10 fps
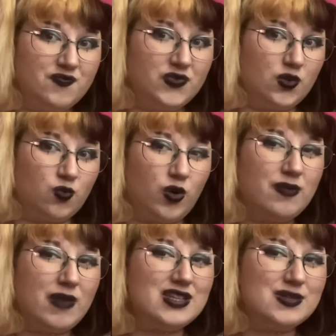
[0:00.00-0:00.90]
What
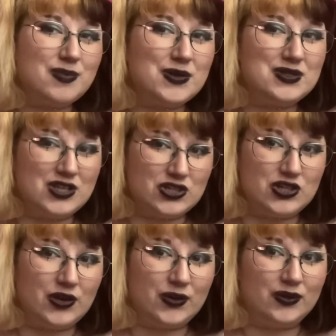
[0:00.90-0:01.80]
am I supposed to
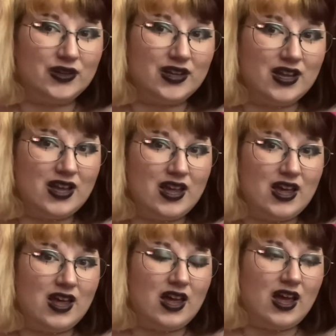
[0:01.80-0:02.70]
do?
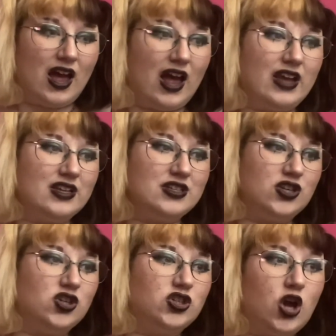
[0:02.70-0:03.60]
I
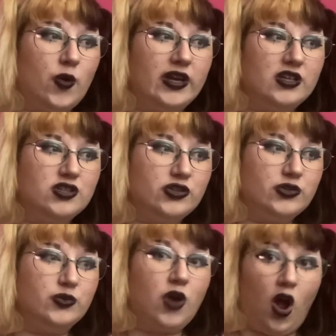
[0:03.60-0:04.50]
considered going
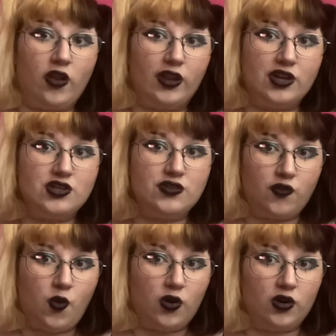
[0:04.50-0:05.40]
to college
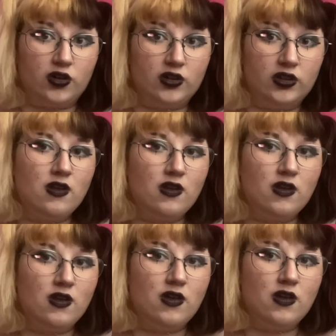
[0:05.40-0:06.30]
for
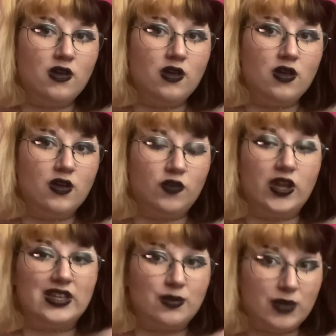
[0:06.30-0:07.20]

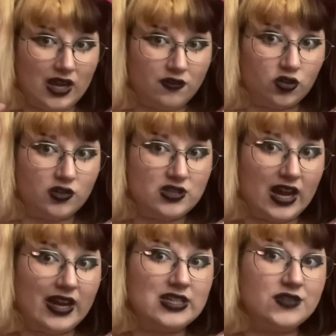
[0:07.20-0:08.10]
like the behavioral
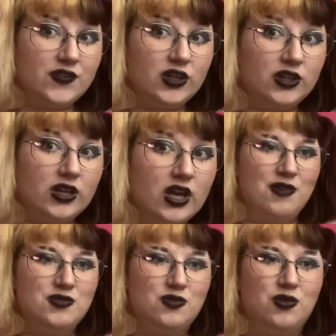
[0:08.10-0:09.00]
science field. I
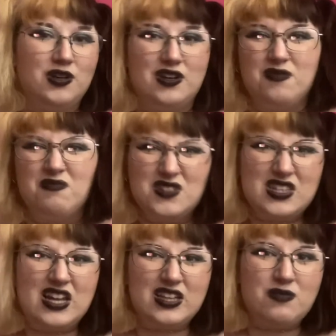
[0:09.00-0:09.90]
was told in a
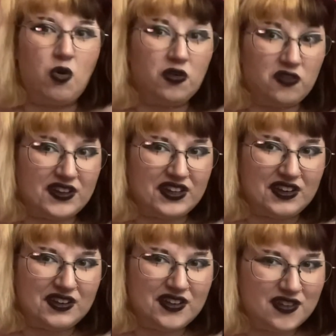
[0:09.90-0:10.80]
slightly more
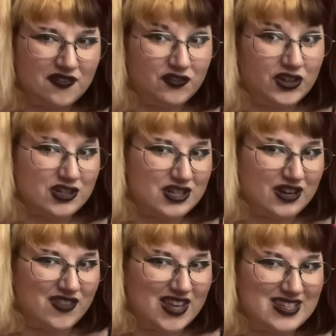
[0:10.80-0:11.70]
friendly version
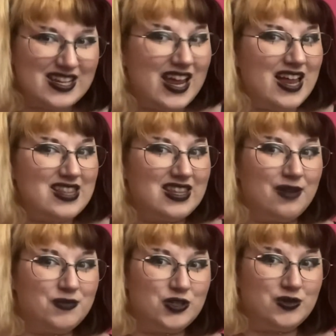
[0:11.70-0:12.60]
of this that
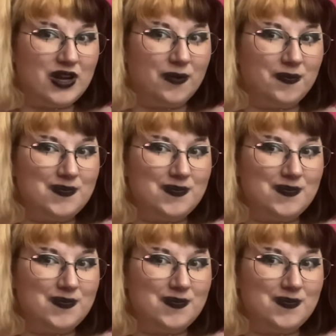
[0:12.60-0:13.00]
I'm too dumb.